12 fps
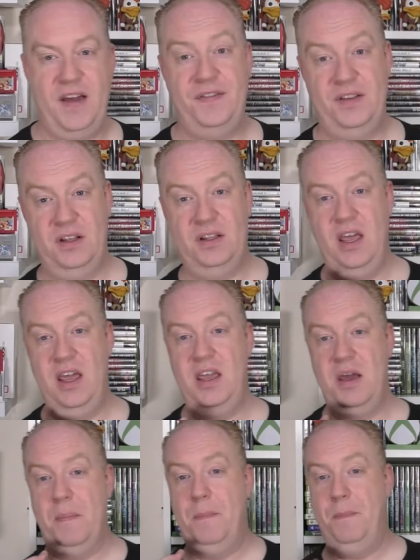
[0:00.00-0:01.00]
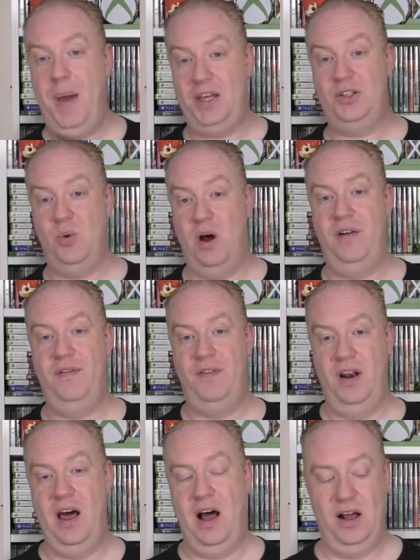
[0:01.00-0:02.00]
left the best one
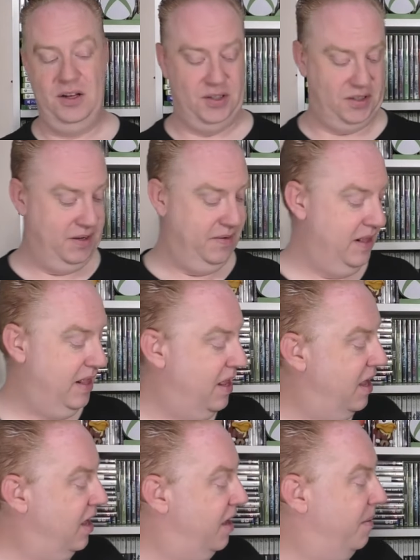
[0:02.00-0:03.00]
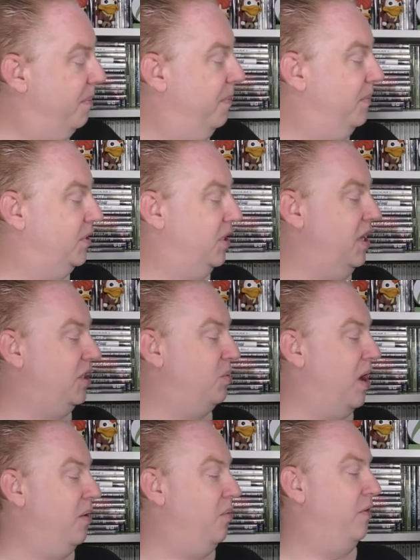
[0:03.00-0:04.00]
for last. So this
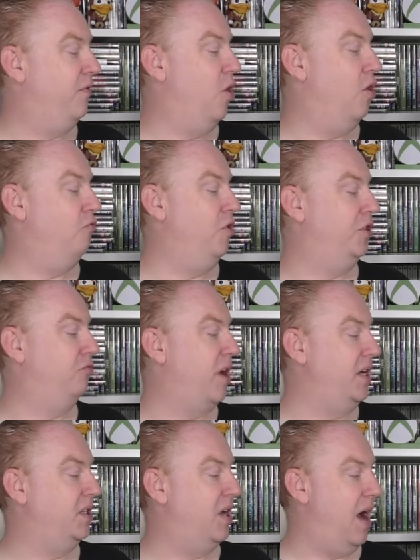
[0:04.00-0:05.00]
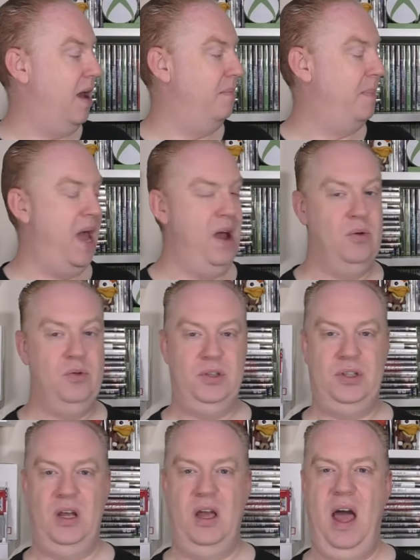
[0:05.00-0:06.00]
one, we've got Ridge Racer
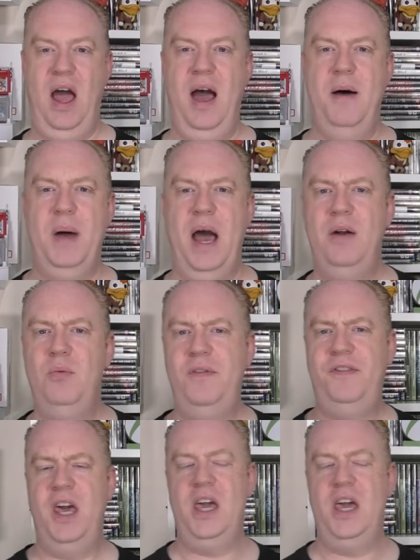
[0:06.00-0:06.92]
Unbound. And with